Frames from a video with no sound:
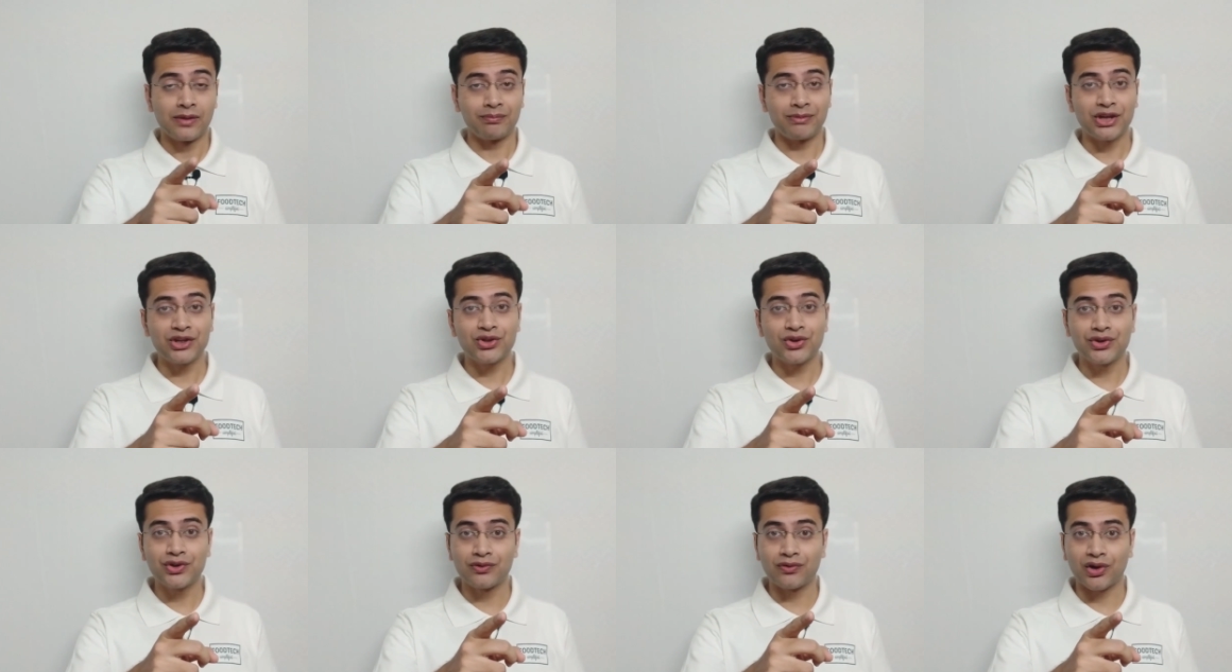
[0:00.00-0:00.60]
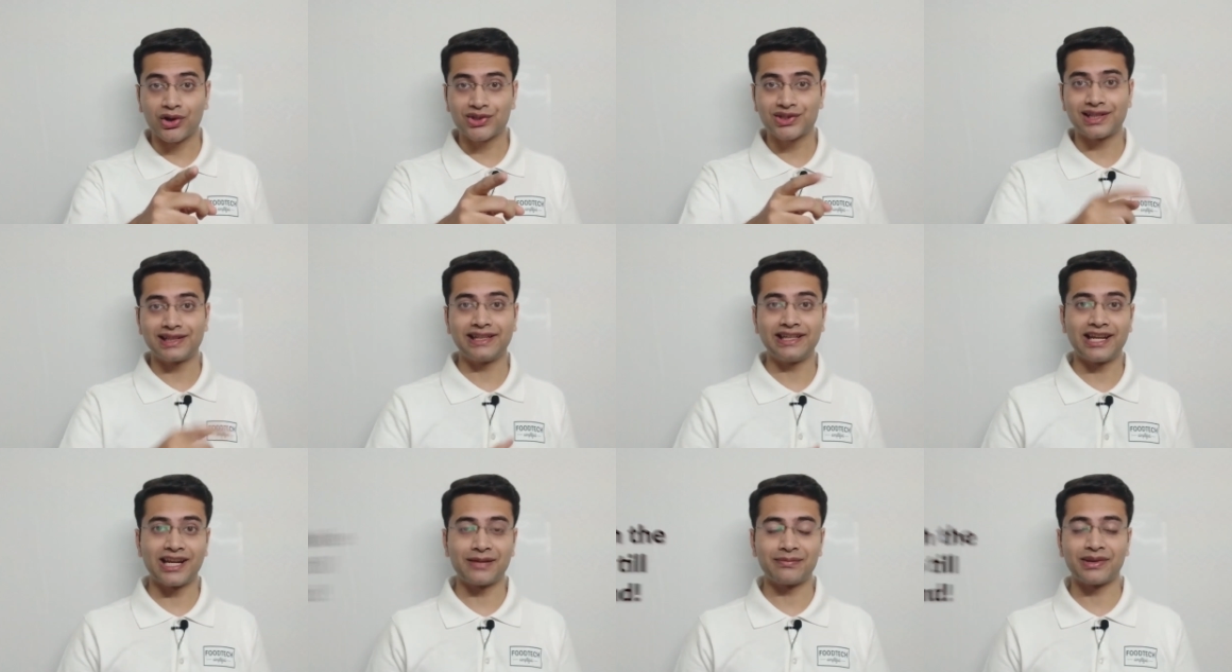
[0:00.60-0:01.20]
make sure you watch
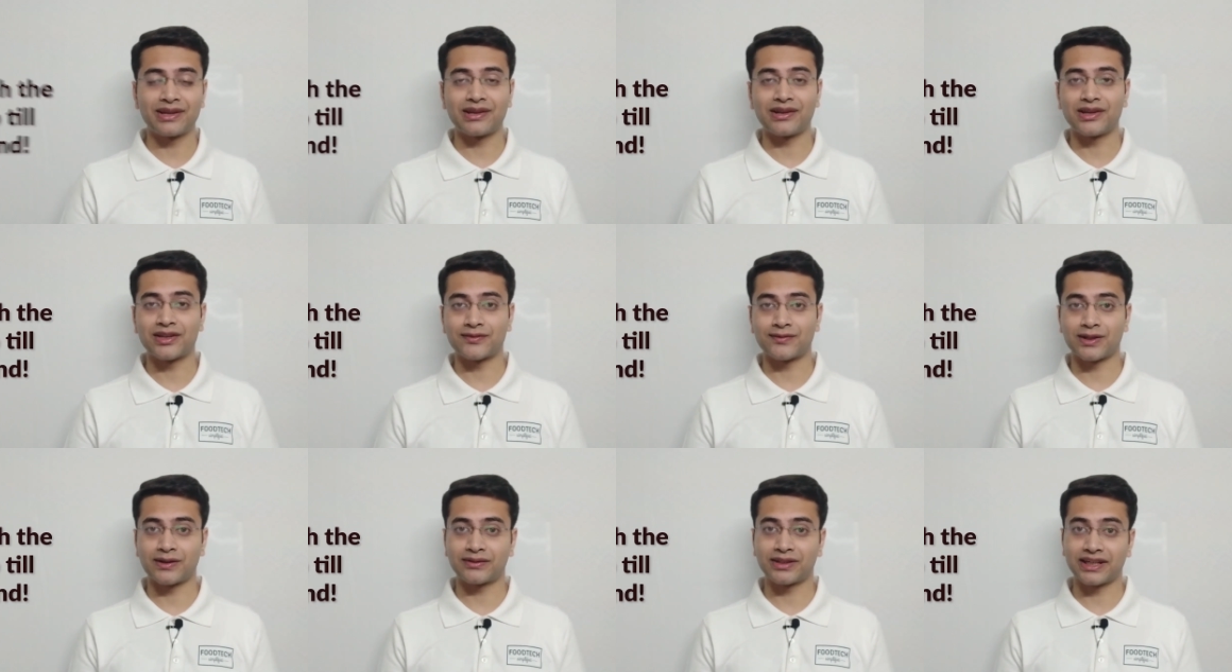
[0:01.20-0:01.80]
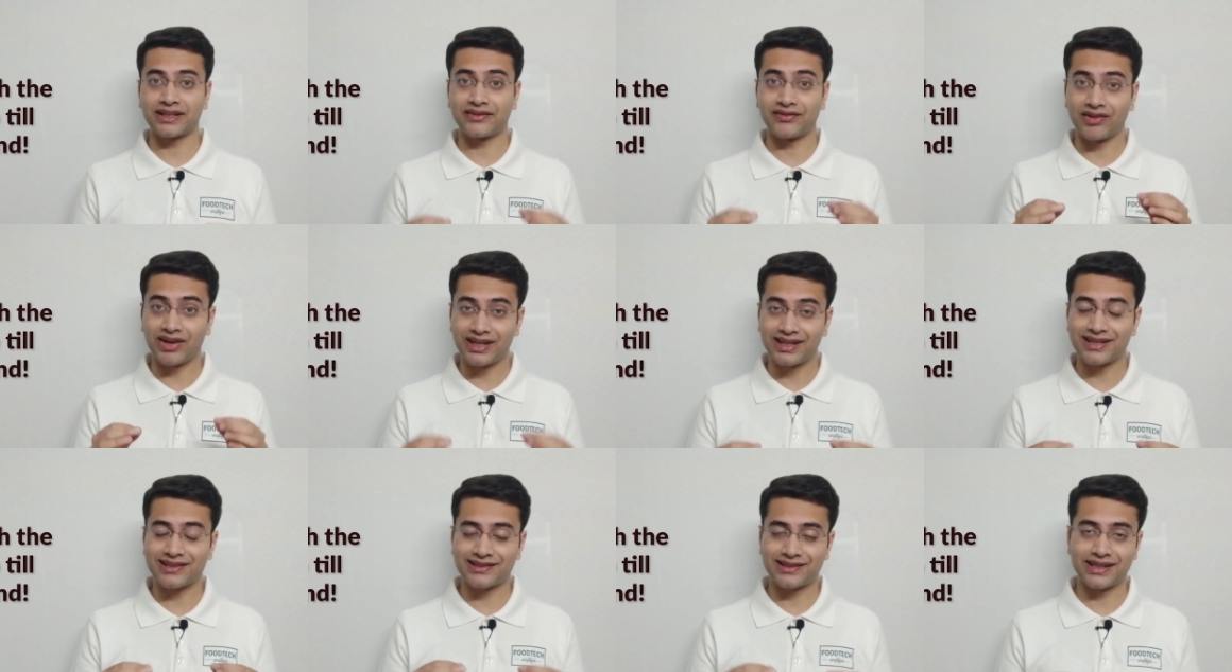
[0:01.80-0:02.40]
till the end because one of the
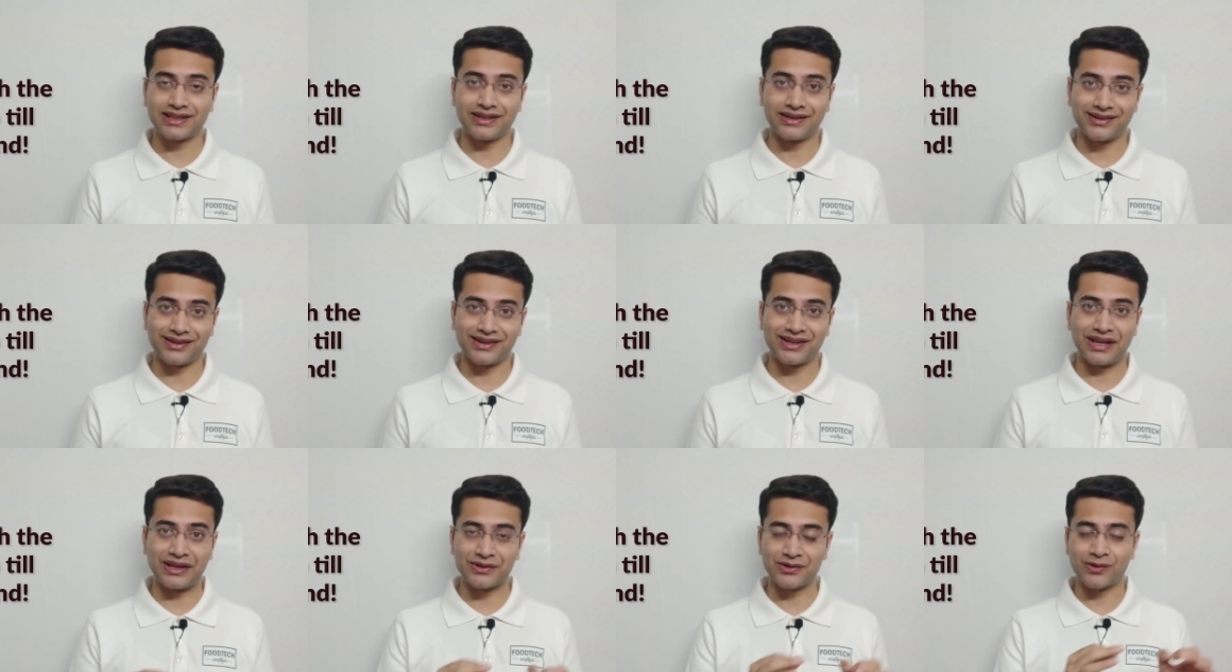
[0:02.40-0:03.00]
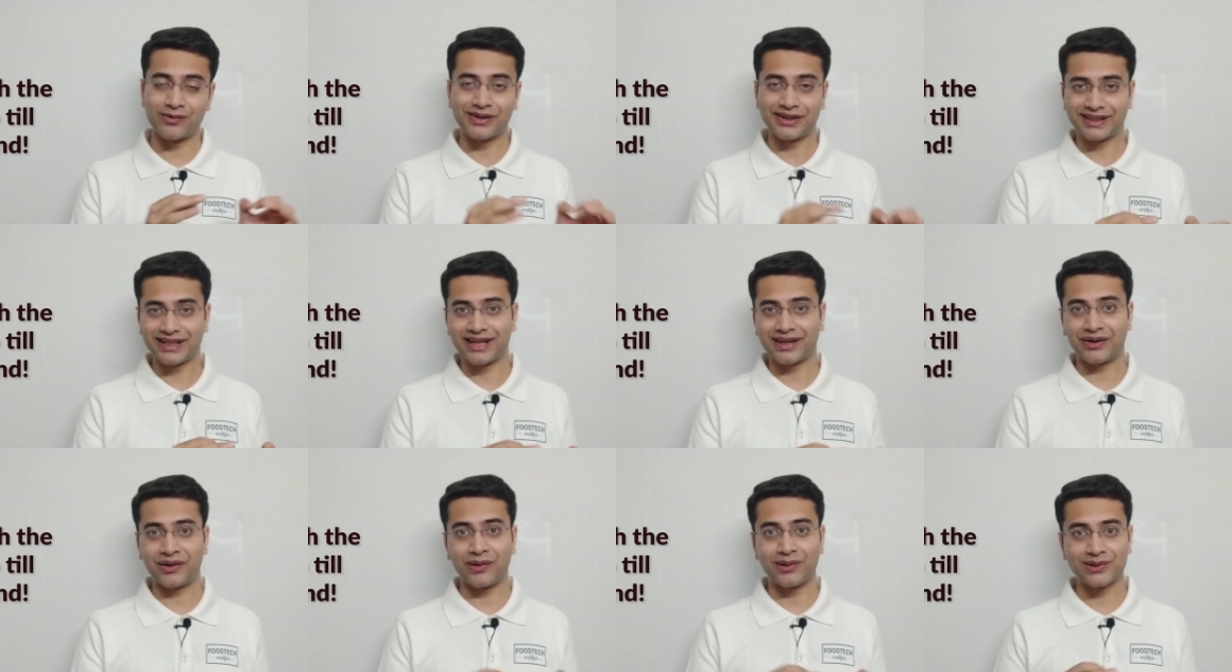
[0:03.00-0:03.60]
greatest dignitaries over
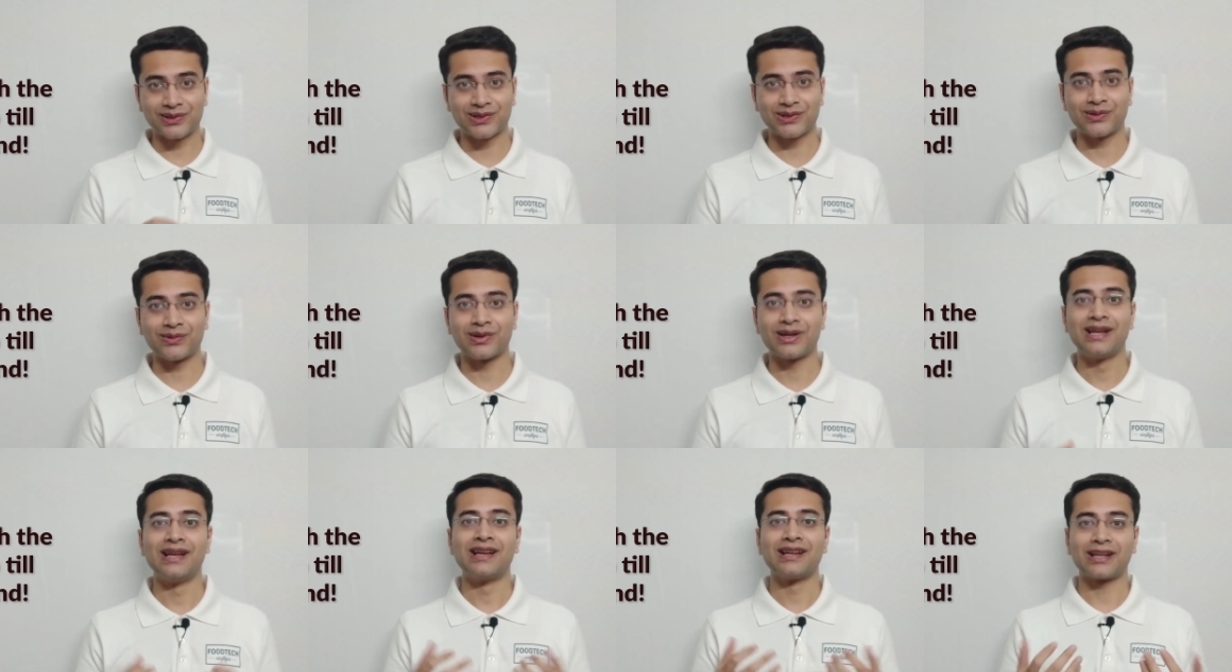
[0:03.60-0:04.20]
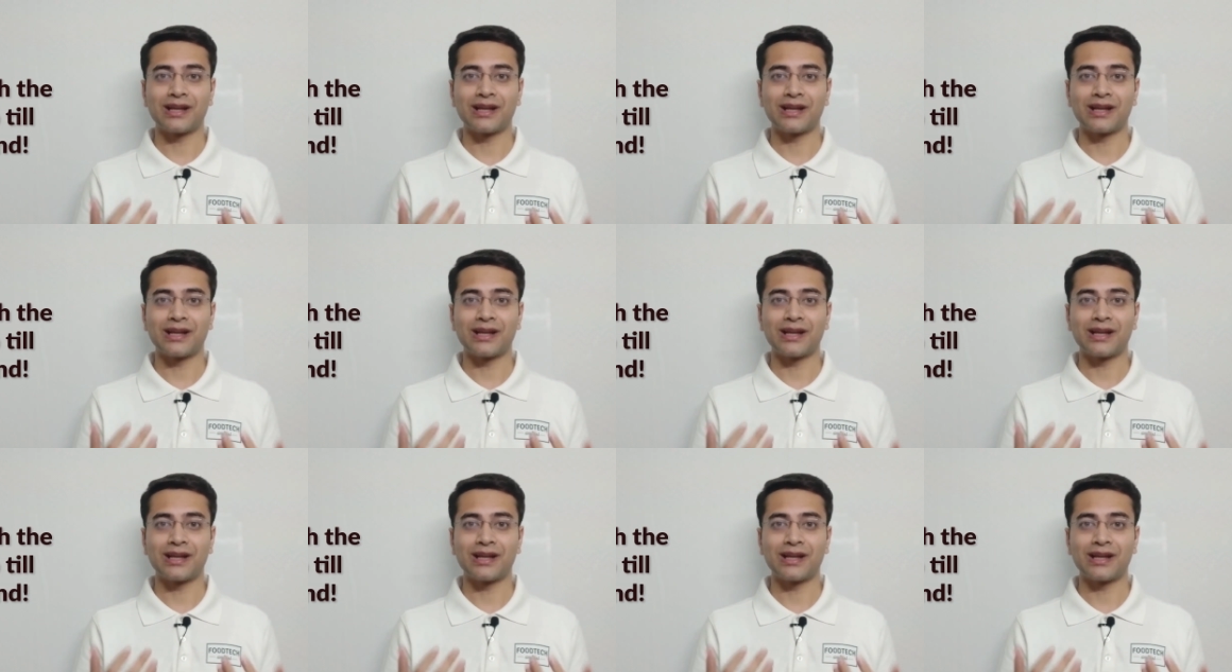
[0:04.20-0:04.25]
there also